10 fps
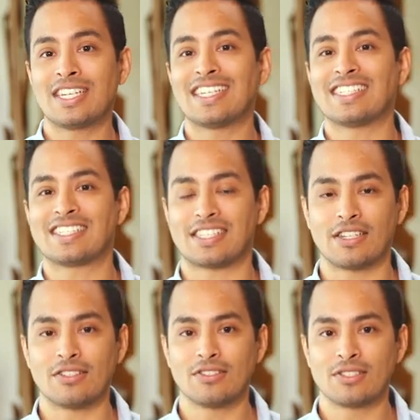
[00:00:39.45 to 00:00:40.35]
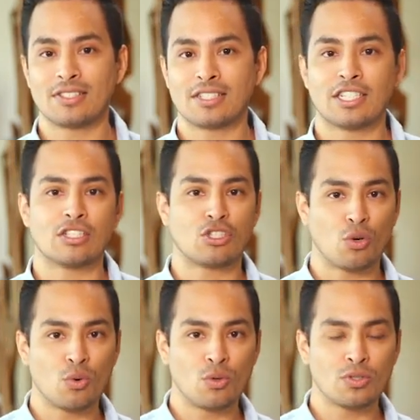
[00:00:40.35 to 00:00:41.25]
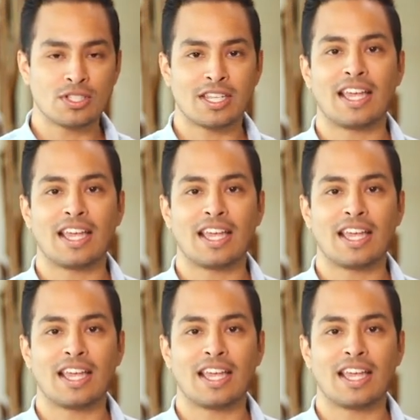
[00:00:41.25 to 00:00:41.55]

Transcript: skills, tools,